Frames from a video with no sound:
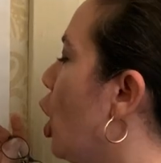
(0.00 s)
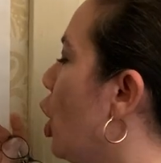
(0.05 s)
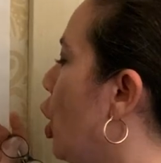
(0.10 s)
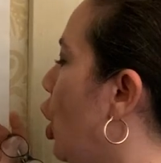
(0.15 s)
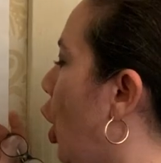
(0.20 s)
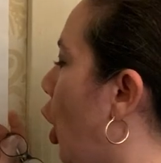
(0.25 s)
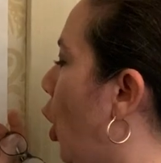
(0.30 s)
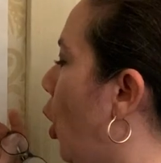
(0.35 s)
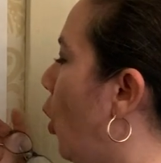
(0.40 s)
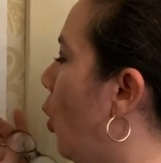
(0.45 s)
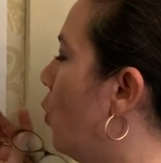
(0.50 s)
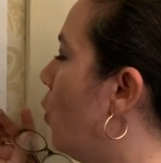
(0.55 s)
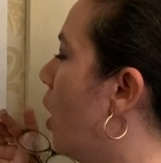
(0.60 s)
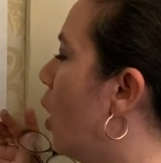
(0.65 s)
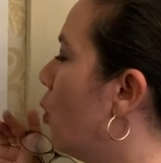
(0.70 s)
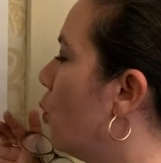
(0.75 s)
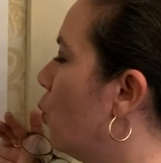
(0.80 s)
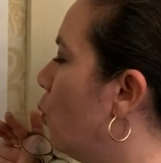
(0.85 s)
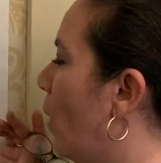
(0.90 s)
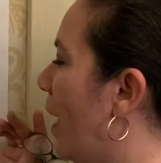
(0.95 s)
go,
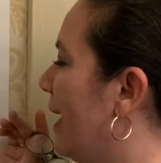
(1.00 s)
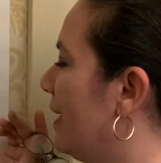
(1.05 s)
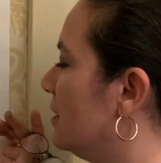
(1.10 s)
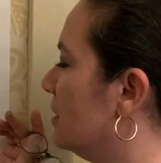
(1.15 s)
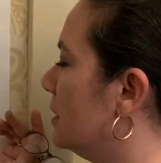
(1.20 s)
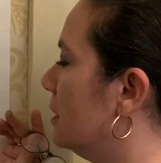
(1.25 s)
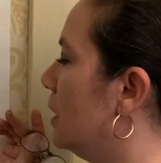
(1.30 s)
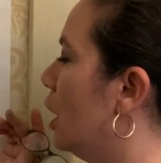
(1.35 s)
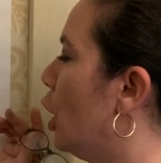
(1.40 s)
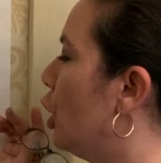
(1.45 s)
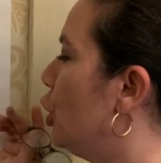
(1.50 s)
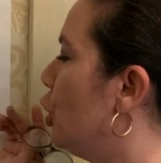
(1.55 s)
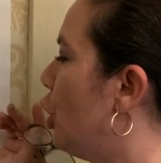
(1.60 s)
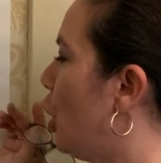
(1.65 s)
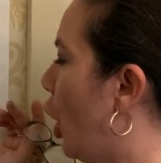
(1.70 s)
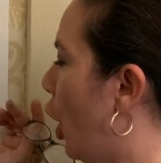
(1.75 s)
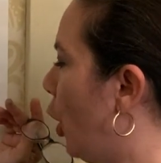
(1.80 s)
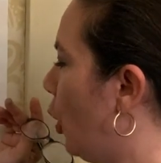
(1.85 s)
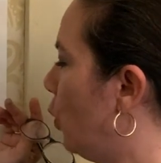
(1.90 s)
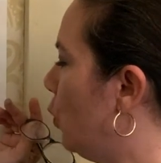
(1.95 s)
went,
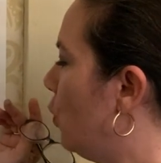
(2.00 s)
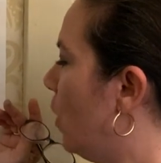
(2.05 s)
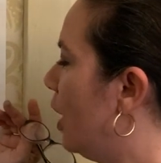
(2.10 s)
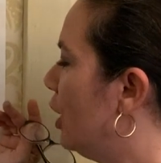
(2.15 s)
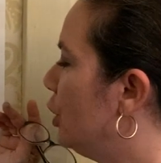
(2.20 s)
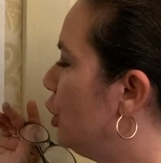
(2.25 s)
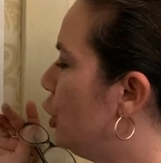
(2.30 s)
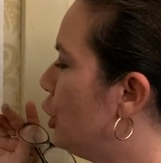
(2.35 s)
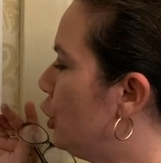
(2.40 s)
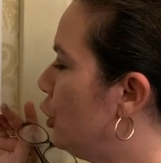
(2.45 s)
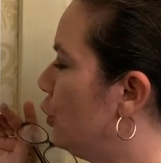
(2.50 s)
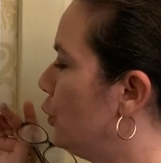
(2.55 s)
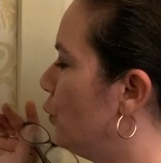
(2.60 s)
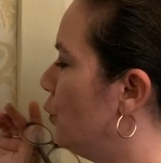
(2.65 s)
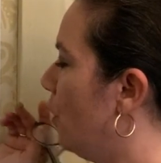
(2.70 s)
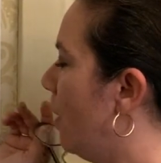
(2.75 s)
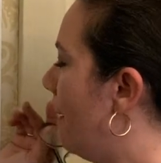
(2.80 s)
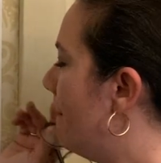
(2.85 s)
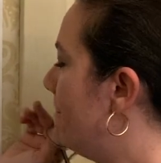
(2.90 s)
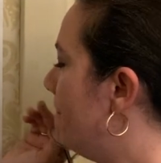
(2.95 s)
know,
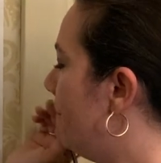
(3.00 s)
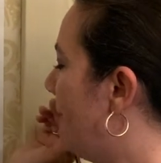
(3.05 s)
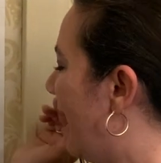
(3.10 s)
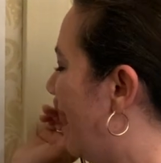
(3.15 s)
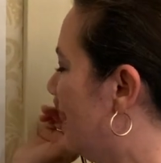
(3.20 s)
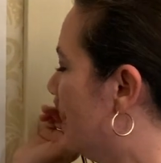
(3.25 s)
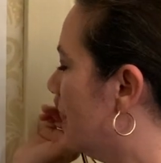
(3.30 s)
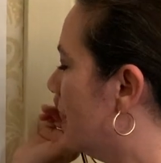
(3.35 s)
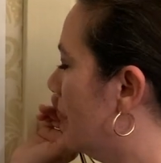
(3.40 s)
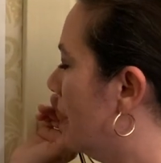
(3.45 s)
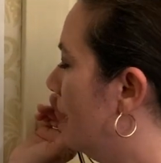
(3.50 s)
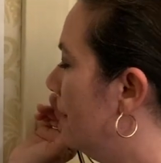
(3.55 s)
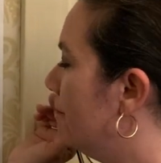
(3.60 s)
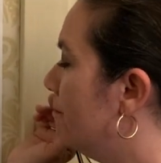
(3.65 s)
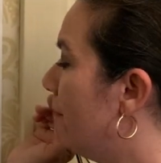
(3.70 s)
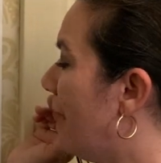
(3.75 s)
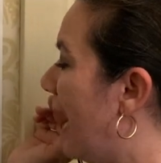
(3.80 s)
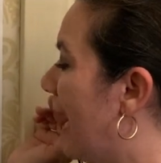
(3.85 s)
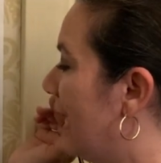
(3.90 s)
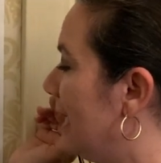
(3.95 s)
knew, make,
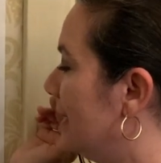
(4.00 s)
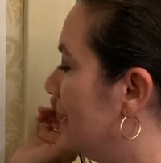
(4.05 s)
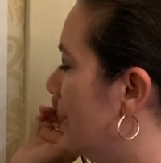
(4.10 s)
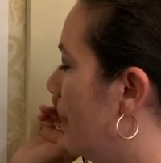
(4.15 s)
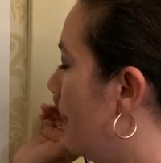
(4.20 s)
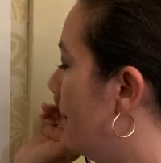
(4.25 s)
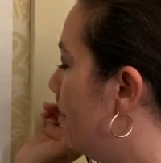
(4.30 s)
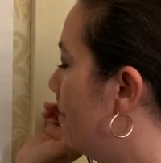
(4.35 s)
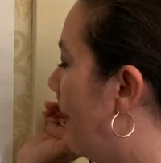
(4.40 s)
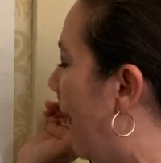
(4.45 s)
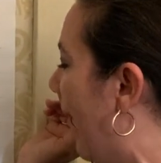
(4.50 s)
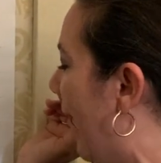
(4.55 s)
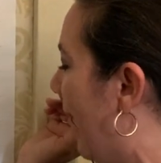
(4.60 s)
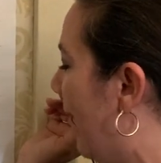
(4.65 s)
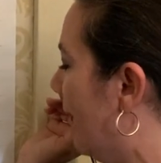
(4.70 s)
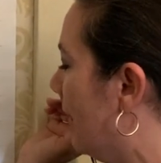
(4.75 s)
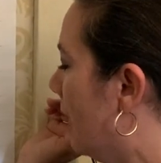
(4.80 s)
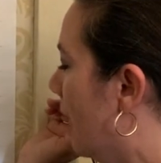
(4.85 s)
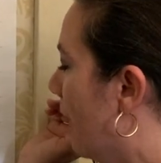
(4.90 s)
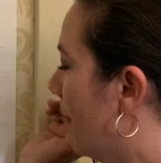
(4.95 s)
made,
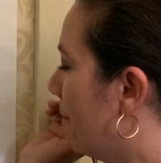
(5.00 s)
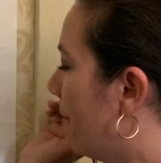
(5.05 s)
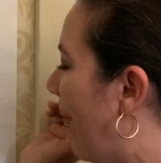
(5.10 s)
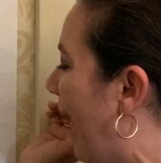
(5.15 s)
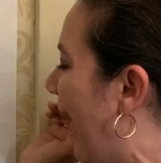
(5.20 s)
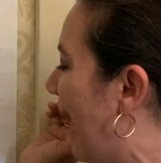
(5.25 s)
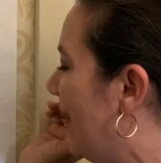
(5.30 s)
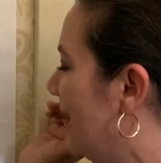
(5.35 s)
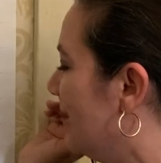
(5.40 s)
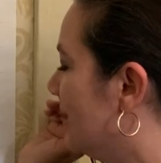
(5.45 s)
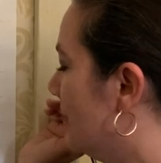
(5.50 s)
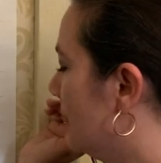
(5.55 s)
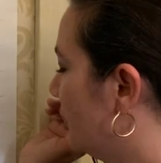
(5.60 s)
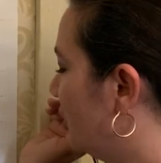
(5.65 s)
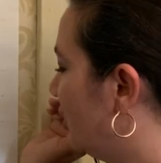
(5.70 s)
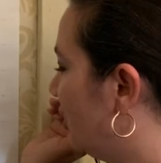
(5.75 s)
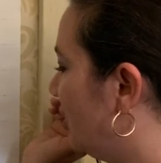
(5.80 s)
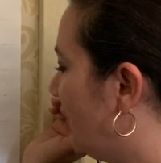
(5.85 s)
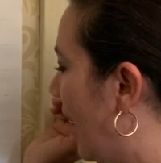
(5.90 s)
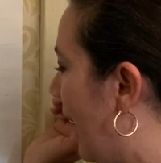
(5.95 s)
pay, paid,
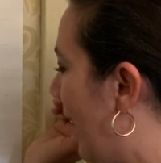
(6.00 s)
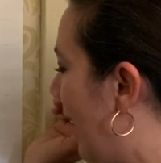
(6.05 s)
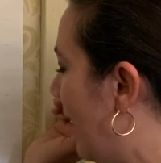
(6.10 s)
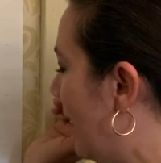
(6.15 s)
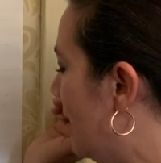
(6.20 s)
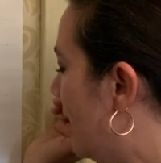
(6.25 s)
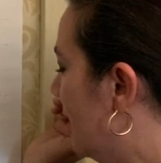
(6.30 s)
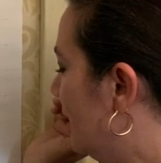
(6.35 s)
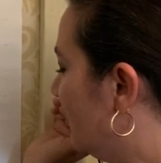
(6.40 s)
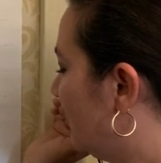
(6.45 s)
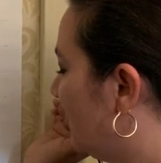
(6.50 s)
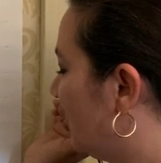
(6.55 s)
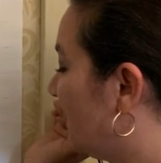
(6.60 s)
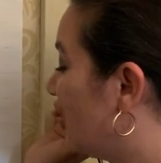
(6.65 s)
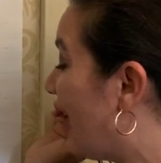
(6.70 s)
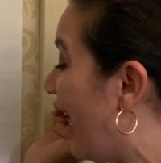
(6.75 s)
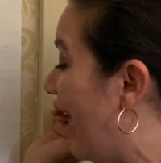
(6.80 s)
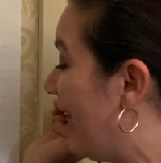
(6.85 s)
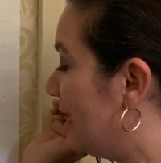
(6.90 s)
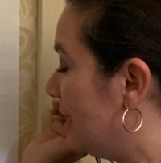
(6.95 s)
say,
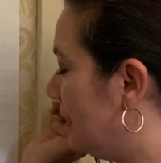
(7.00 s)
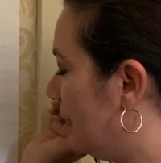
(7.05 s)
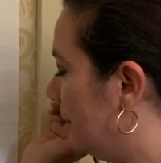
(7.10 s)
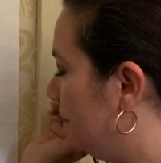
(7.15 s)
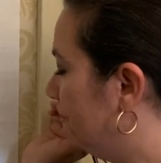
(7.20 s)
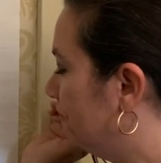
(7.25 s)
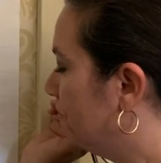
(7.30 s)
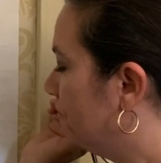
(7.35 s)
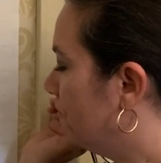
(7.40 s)
said.